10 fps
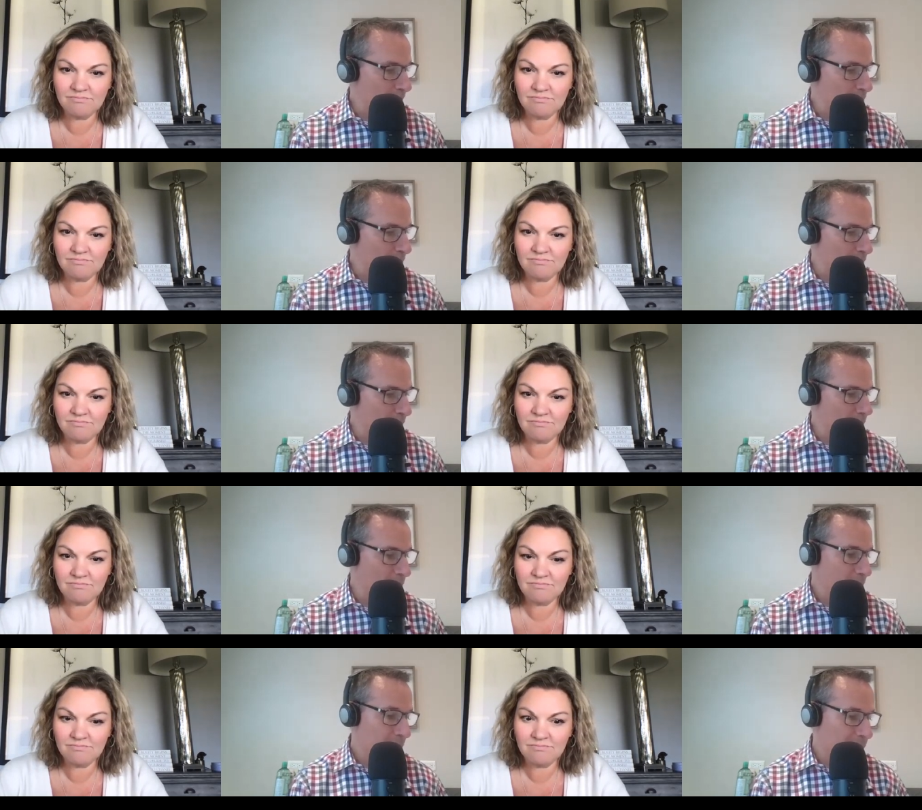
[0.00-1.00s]

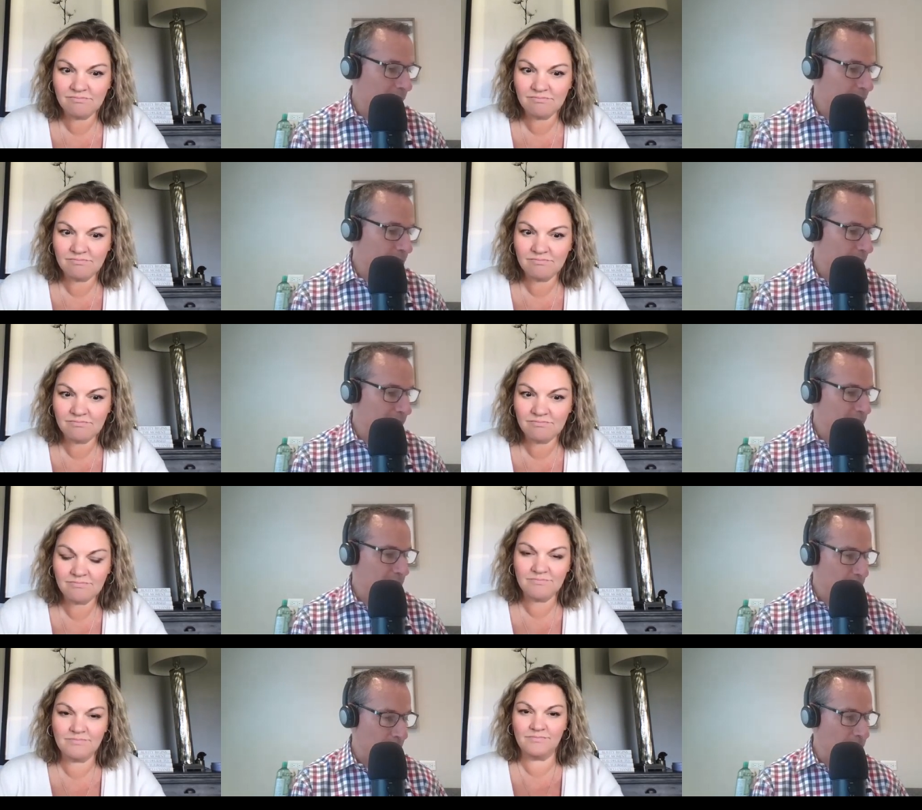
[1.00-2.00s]
Speaker 1: expertise, and compliance
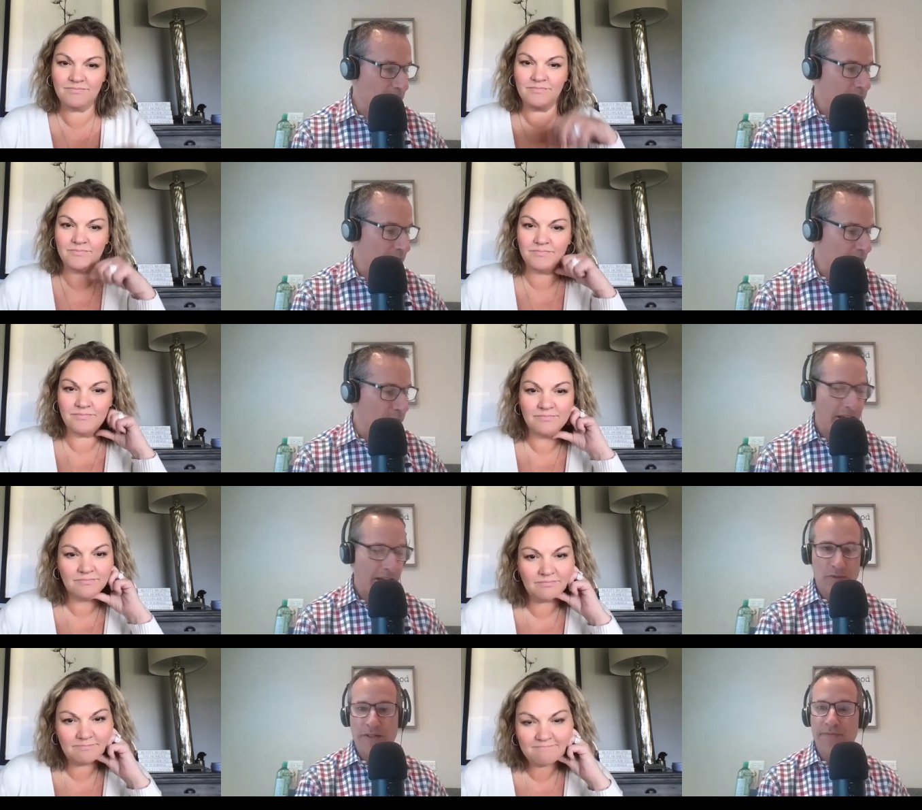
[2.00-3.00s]
and revenue cycle
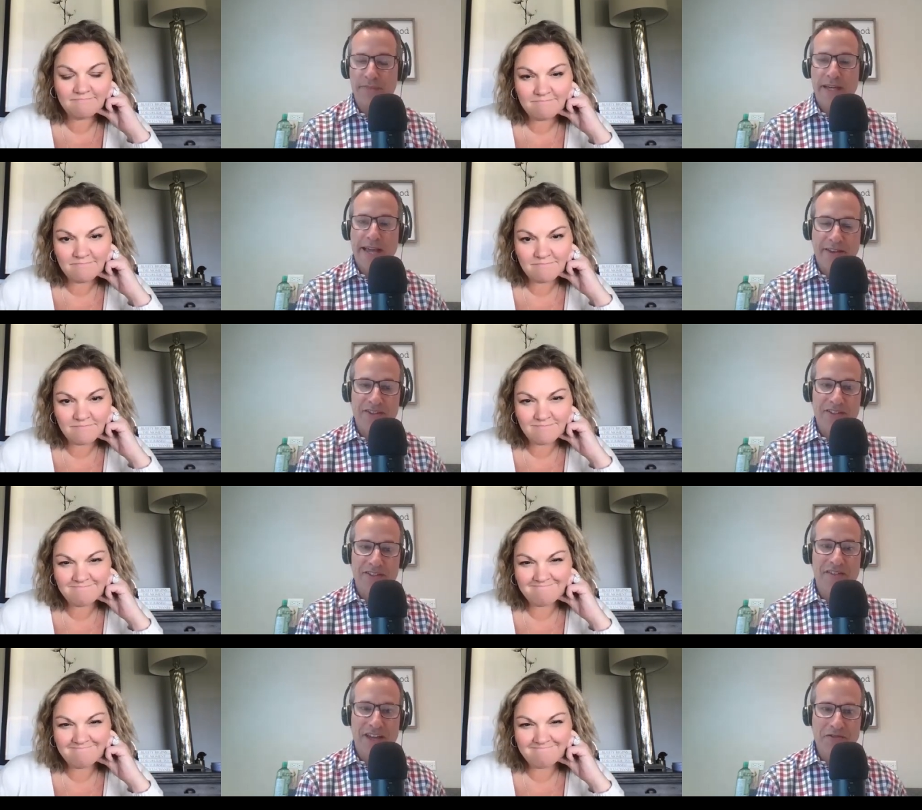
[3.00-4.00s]
management.
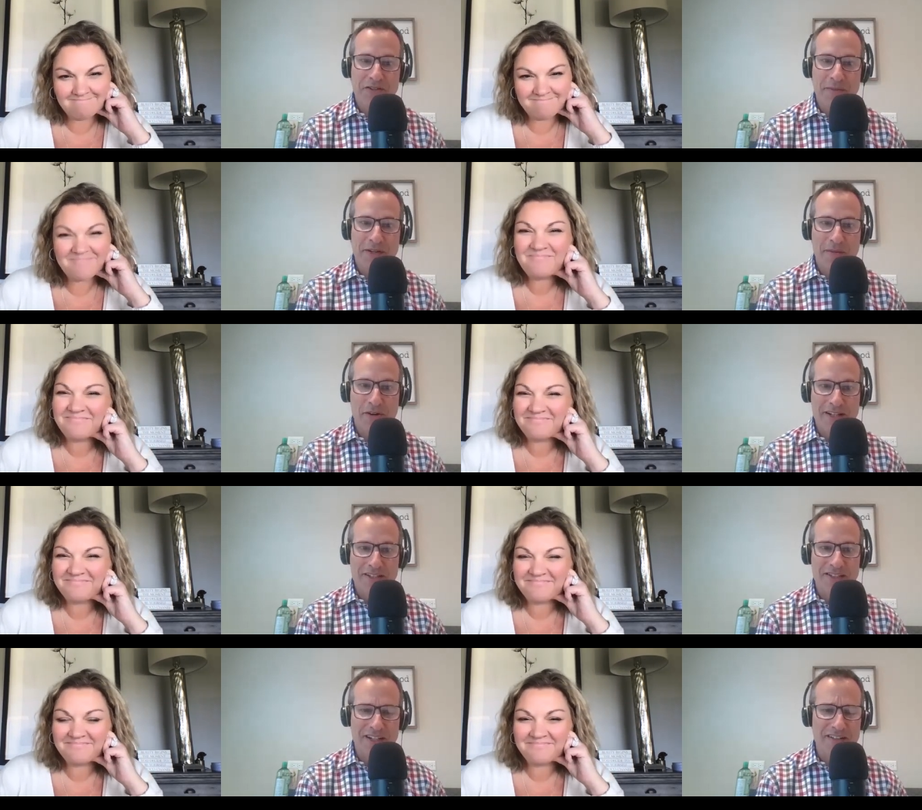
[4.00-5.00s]
Alison, thanks for coming on
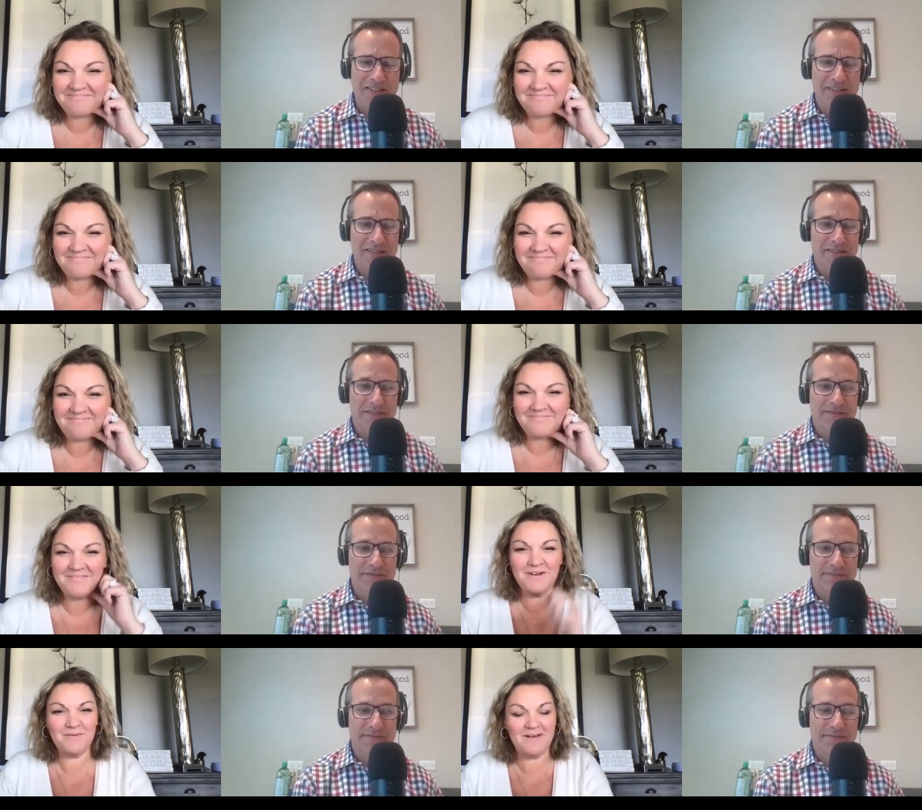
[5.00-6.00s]
Practice Care.
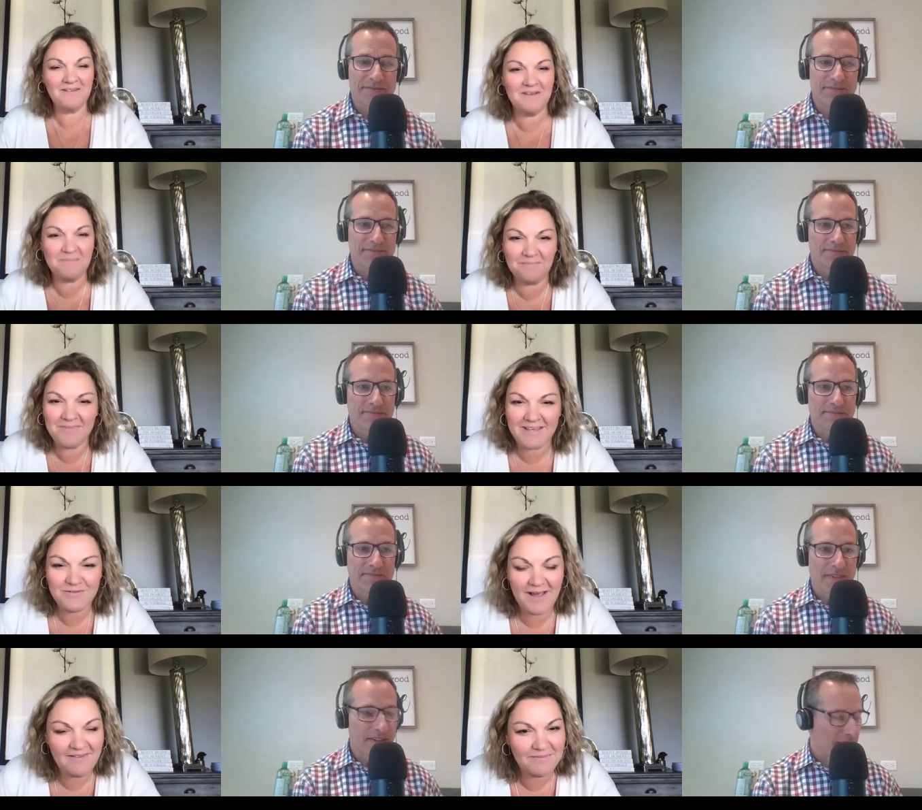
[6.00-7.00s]
Speaker 2: You're welcome.
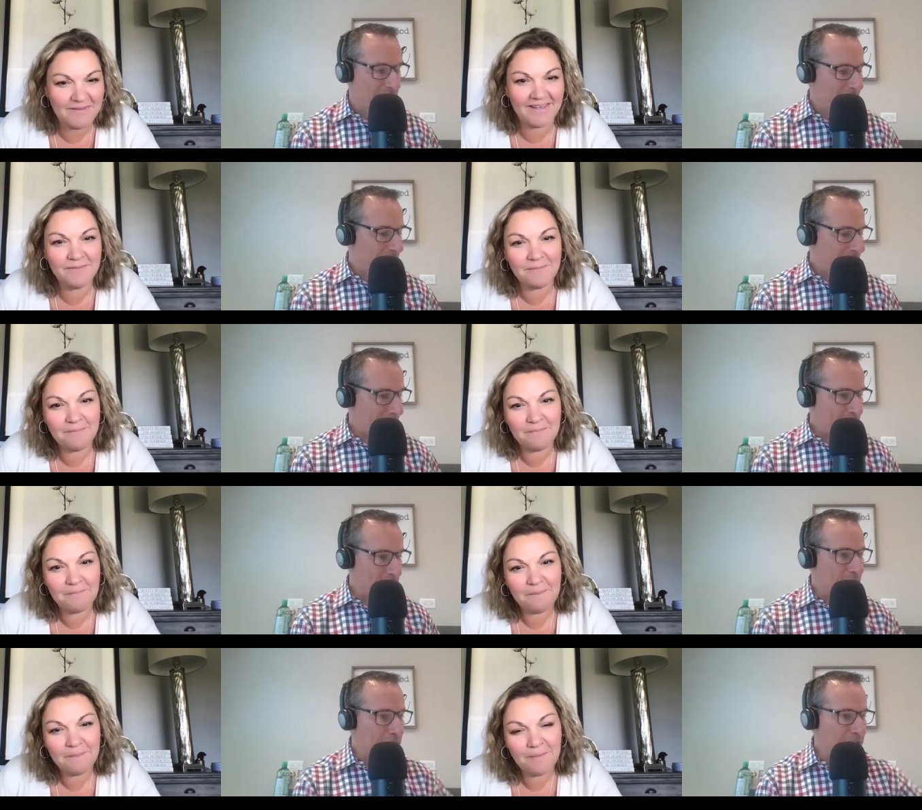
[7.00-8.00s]
Thanks for having me.
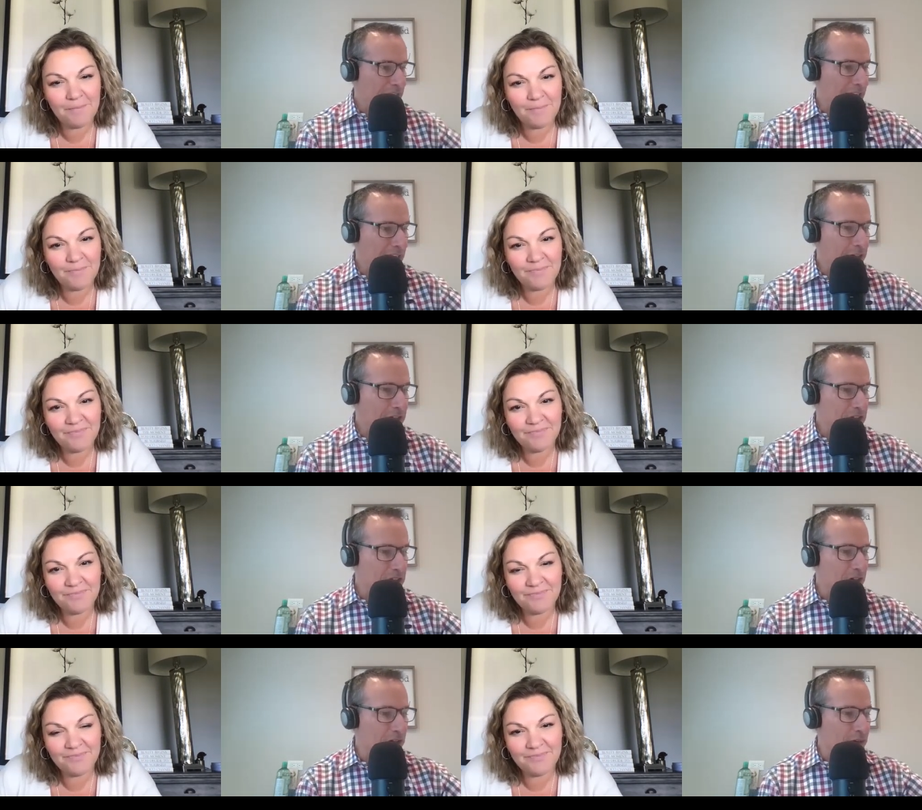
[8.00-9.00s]
Speaker 1: Absolutely. And I want to
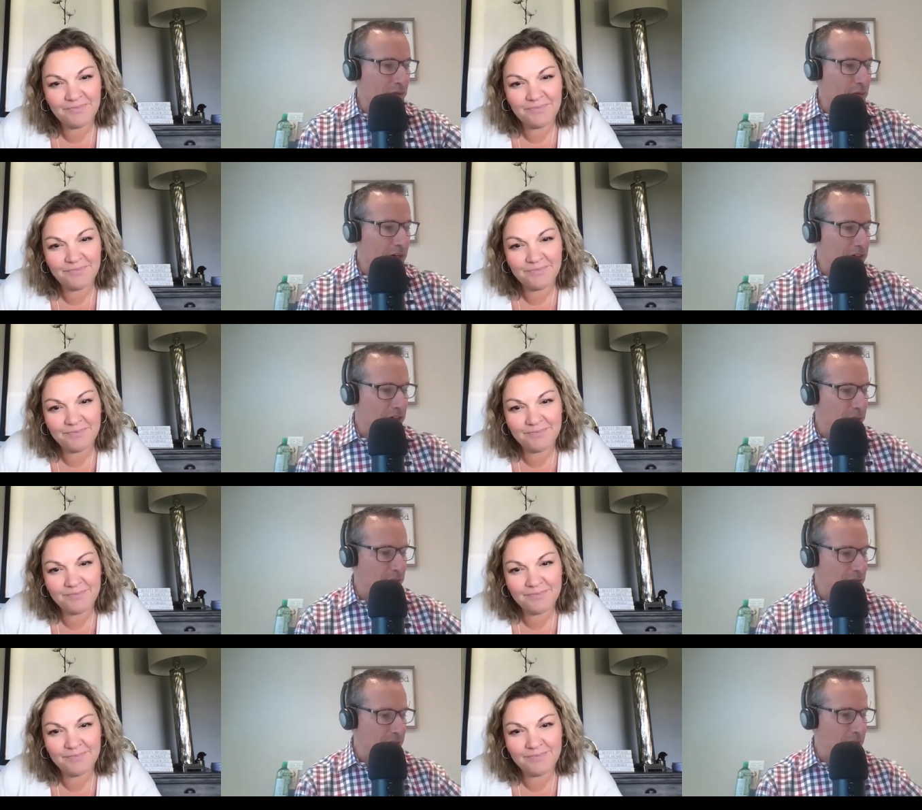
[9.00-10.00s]
start with where I start
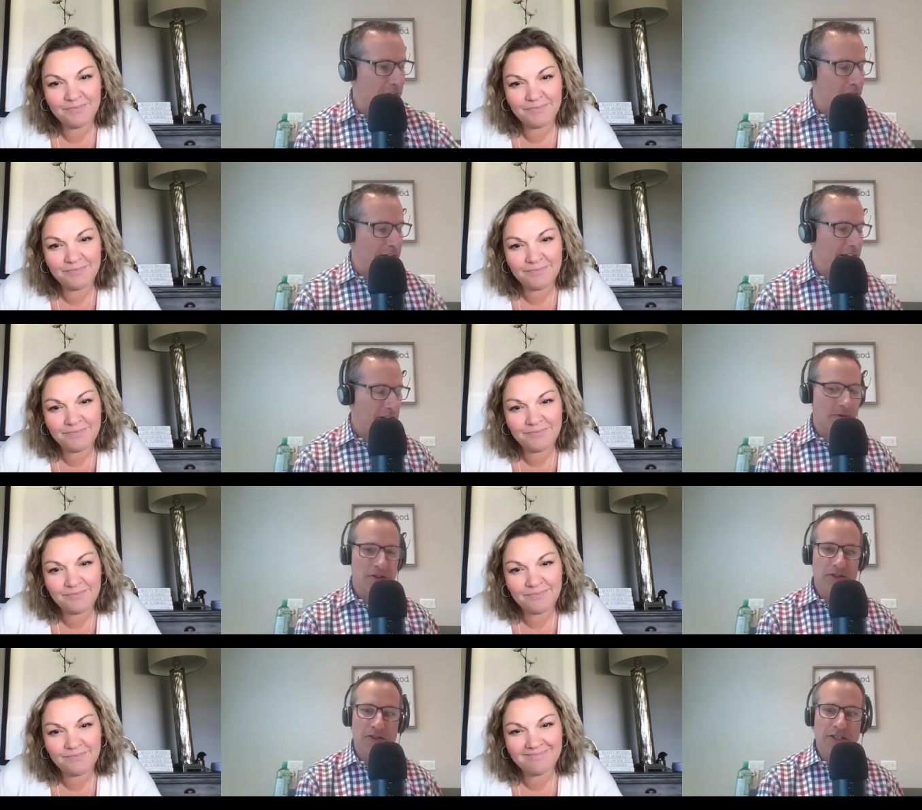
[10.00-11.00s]
with just about every guest,
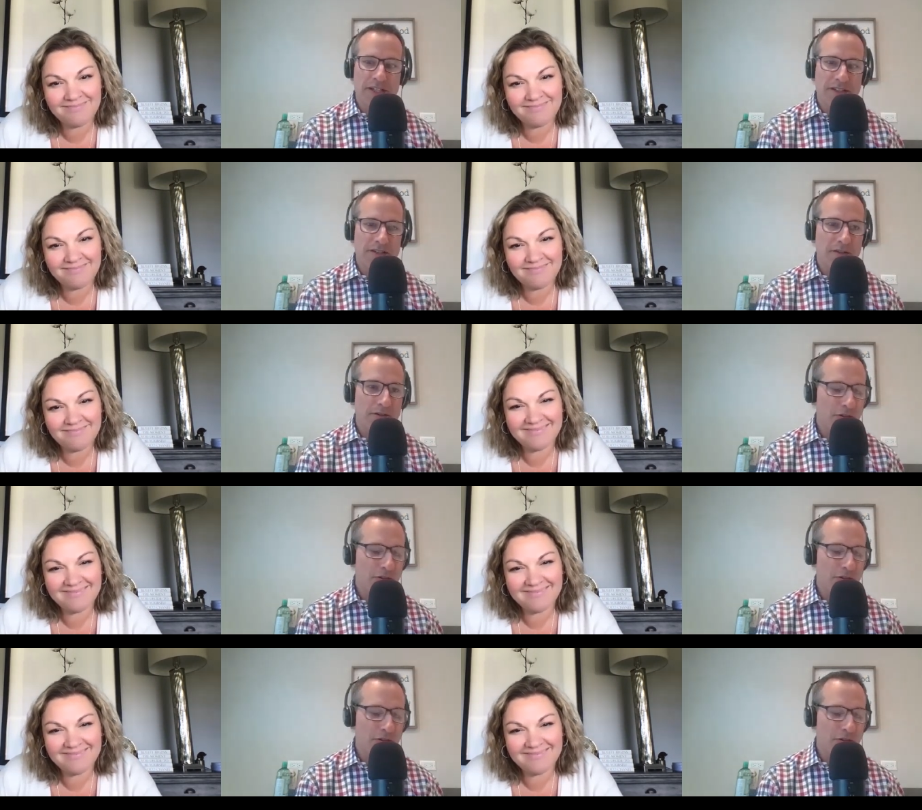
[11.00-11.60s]
which is just to get to know